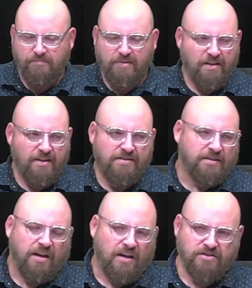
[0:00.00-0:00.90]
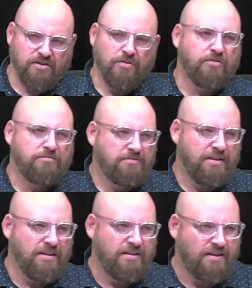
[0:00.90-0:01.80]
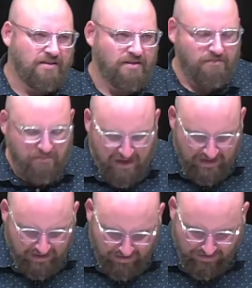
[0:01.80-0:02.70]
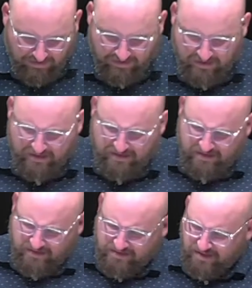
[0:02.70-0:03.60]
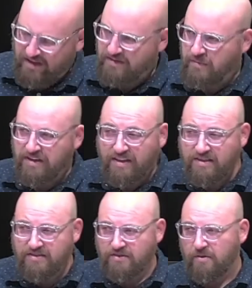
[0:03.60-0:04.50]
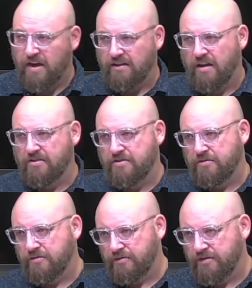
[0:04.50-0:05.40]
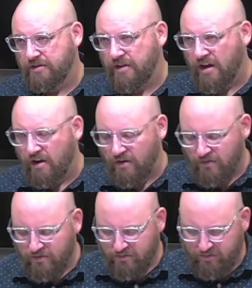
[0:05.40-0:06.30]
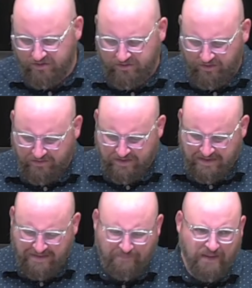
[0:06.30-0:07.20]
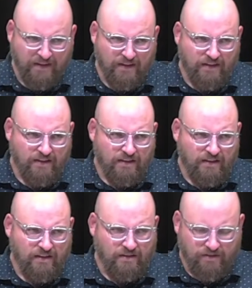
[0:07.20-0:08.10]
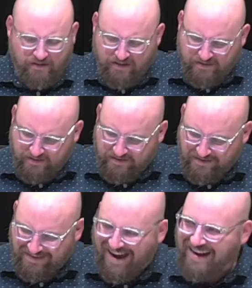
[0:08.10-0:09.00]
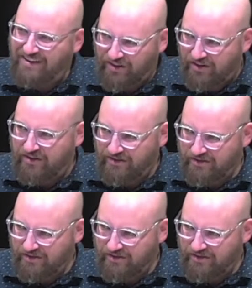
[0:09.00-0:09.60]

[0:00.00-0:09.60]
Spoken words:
It's illogical. It doesn't make any sense. But it is quite logical to know with certainty that there is a designer